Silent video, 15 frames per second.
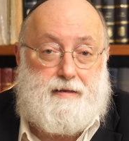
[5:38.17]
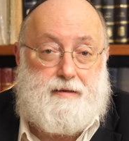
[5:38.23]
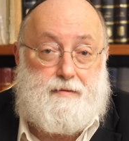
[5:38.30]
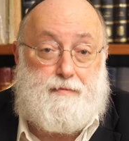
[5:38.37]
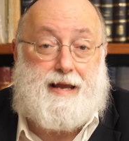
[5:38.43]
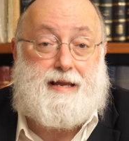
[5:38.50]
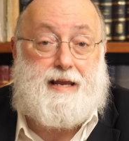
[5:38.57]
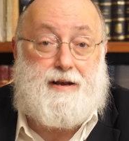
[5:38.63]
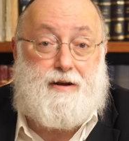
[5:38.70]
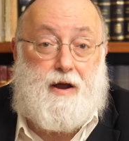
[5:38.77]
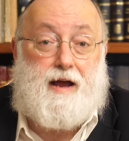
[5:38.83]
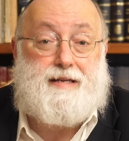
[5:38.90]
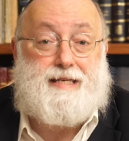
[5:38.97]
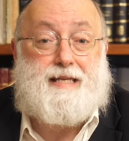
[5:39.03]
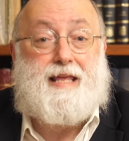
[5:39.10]

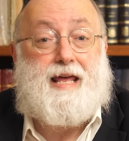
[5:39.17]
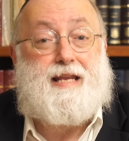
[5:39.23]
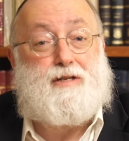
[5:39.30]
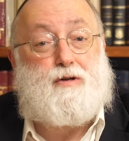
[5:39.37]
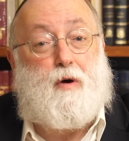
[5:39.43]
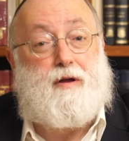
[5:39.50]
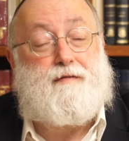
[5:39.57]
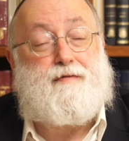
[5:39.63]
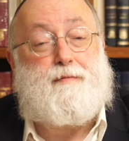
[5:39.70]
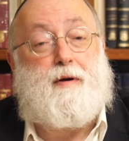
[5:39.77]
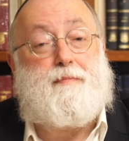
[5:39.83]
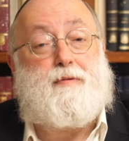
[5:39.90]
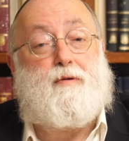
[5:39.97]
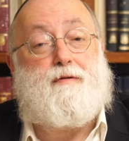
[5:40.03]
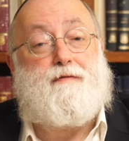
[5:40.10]
recognizing that it's going from a
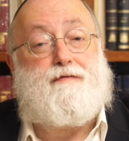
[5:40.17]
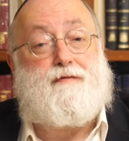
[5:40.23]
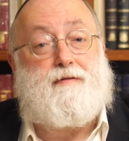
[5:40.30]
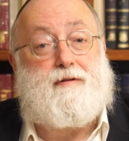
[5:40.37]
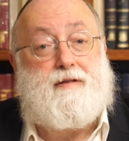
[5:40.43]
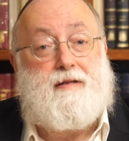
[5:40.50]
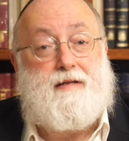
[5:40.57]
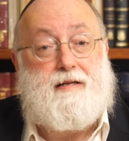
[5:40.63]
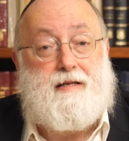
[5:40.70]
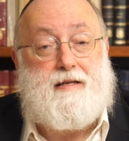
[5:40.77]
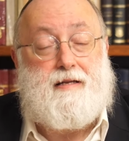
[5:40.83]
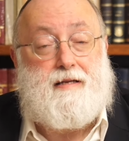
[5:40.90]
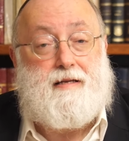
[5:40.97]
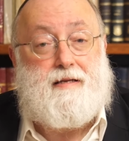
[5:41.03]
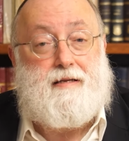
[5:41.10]
beautiful
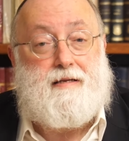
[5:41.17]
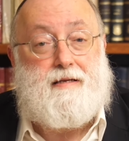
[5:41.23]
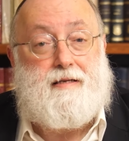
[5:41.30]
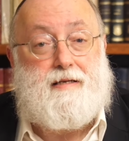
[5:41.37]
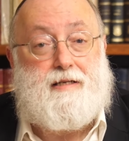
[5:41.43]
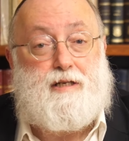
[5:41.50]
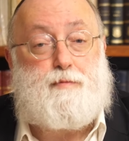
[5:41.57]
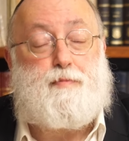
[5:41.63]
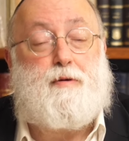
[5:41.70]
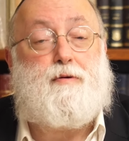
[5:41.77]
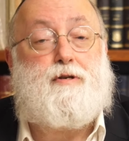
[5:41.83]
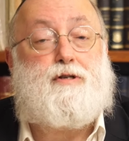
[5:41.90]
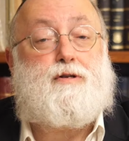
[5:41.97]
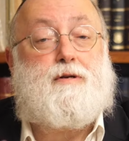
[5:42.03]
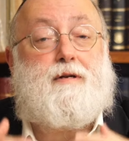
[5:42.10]

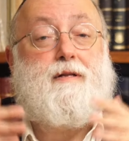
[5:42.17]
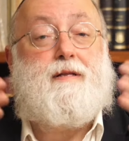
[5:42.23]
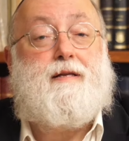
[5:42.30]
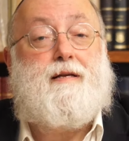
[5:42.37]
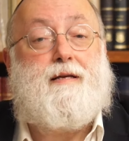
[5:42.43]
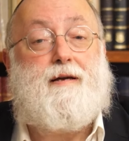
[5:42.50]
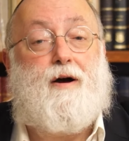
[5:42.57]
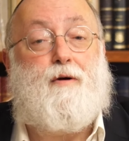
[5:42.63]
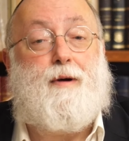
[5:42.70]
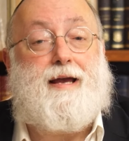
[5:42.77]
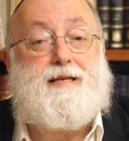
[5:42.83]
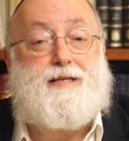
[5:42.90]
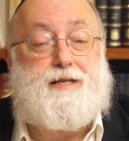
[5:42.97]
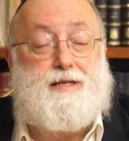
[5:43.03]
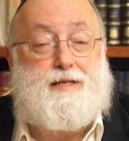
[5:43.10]
spiritual
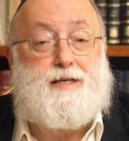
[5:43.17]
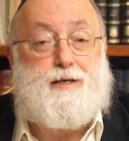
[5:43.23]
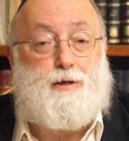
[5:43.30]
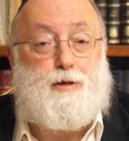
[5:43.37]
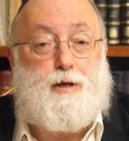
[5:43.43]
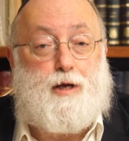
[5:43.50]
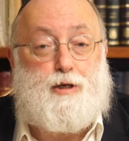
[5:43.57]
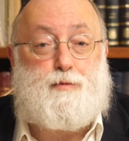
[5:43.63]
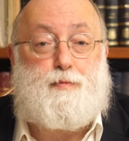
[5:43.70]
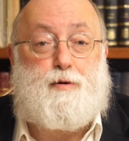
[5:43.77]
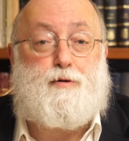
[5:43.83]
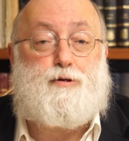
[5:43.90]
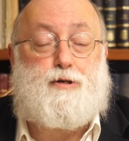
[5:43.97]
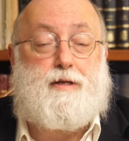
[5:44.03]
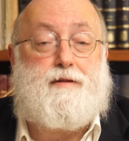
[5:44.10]
oasis, a
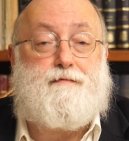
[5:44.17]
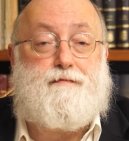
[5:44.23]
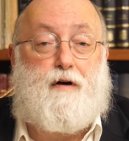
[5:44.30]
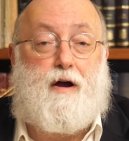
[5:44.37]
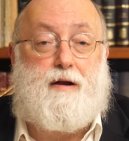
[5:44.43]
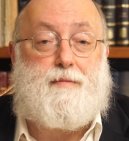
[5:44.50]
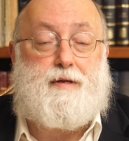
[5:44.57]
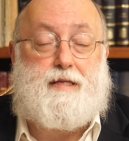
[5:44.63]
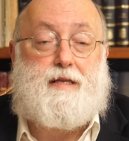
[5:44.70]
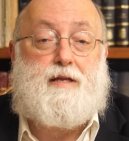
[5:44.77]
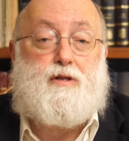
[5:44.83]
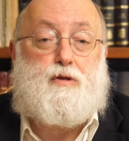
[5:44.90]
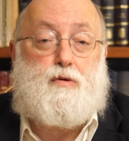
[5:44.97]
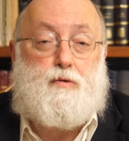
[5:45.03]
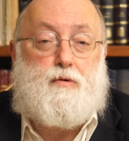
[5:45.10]
spiritual environment,
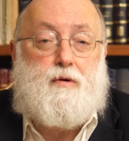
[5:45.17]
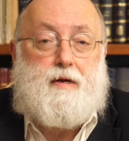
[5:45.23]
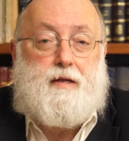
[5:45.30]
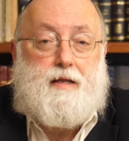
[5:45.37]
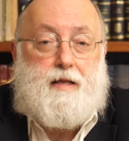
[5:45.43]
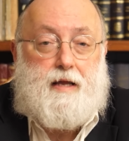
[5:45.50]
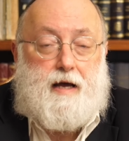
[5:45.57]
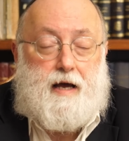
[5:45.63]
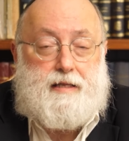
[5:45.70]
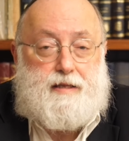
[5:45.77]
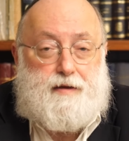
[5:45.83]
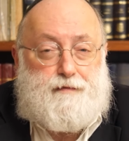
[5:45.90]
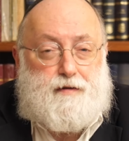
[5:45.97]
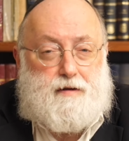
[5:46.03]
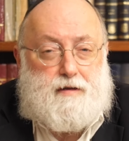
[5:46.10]
into a
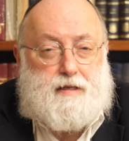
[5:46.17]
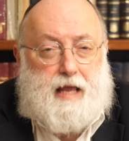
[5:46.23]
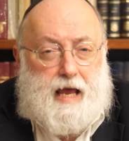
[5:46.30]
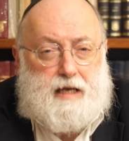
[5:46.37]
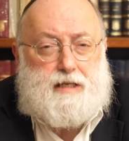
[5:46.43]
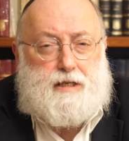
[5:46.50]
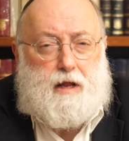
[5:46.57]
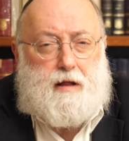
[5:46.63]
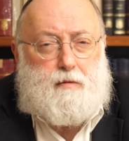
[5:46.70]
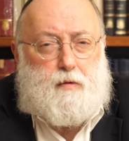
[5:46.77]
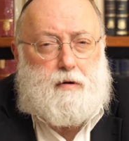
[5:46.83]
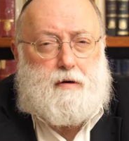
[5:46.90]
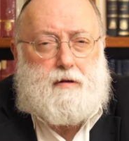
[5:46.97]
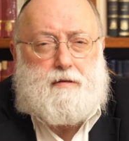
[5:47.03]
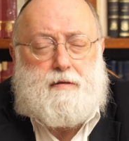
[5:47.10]
difficult, hostile
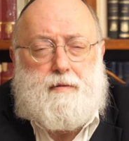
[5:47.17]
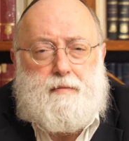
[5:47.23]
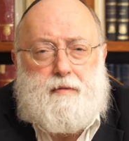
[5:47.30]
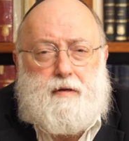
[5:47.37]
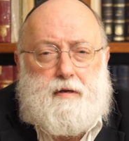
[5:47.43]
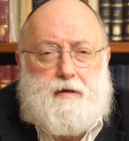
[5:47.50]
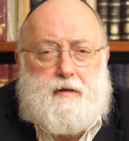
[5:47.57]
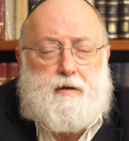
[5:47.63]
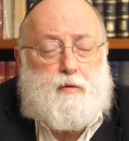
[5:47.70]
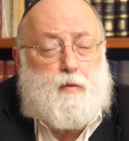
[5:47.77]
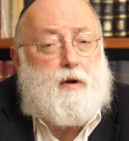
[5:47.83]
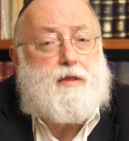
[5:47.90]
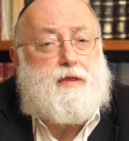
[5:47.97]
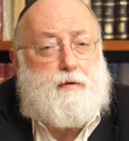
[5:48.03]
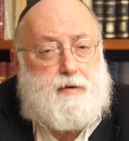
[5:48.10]
world
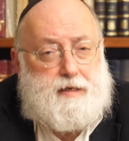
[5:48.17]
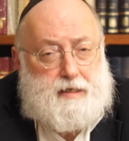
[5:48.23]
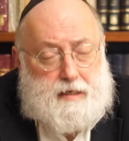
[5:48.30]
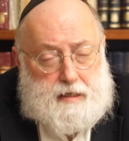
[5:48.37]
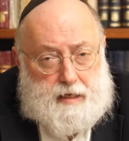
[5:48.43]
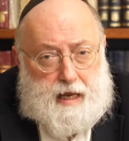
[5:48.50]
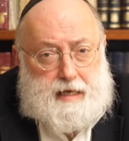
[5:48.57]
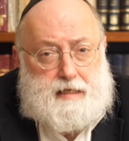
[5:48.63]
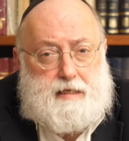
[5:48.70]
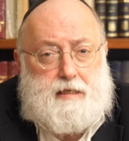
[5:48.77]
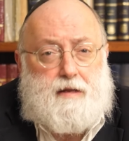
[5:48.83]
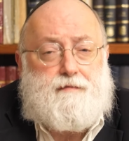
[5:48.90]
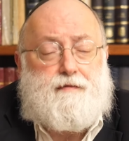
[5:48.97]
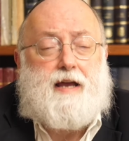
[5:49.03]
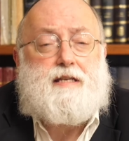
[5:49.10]
where there is, yes,
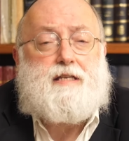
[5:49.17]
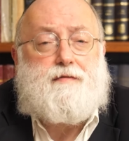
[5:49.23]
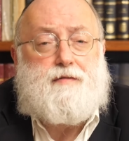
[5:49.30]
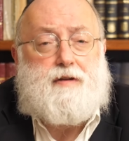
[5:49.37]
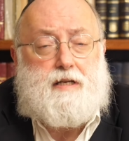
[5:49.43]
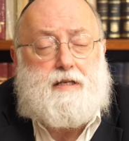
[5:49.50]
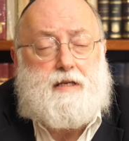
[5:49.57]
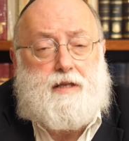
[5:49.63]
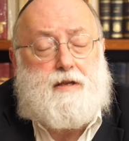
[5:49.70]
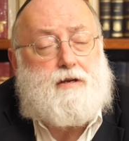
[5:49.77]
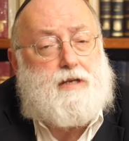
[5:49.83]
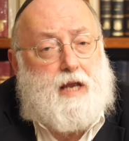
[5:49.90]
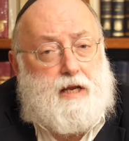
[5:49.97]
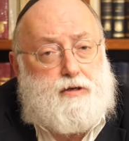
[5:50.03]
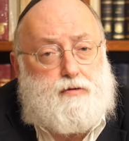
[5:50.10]
divisiveness, and
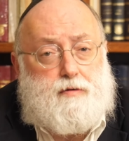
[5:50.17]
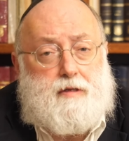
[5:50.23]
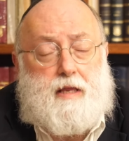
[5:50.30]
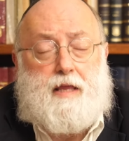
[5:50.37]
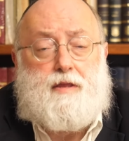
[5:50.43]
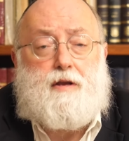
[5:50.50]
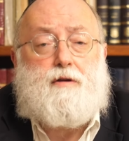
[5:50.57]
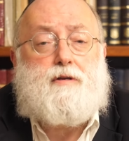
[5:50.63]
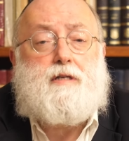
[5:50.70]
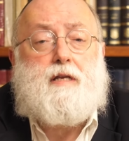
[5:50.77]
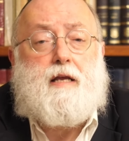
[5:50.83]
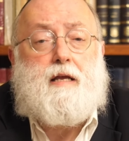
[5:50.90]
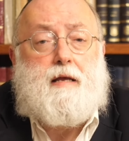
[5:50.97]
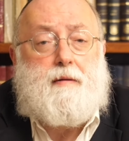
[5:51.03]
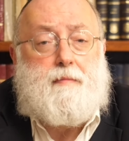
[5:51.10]
there's hatred, and there's
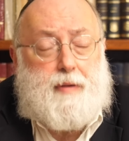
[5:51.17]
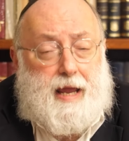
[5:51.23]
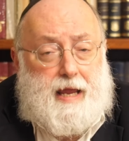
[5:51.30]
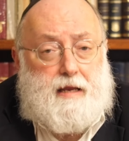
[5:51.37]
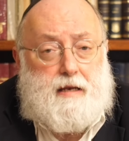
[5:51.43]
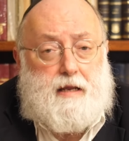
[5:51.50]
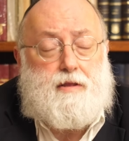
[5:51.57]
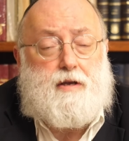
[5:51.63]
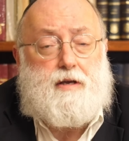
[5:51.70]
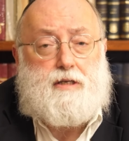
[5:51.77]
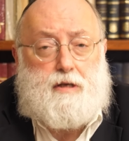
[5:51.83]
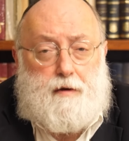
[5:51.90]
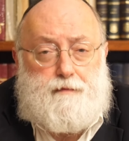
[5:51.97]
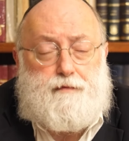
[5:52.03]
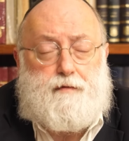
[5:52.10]
pain, and there's
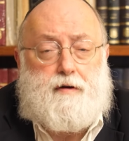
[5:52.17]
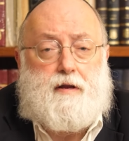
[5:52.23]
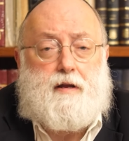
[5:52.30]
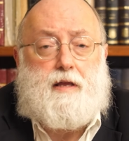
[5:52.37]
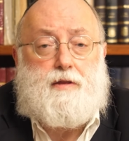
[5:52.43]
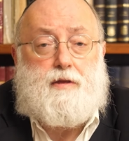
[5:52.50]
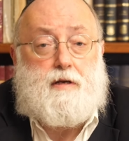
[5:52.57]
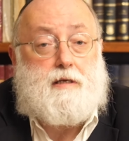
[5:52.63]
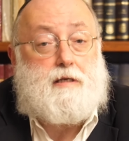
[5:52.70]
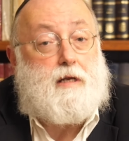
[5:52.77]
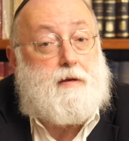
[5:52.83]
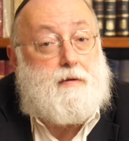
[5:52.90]
suffering, and there's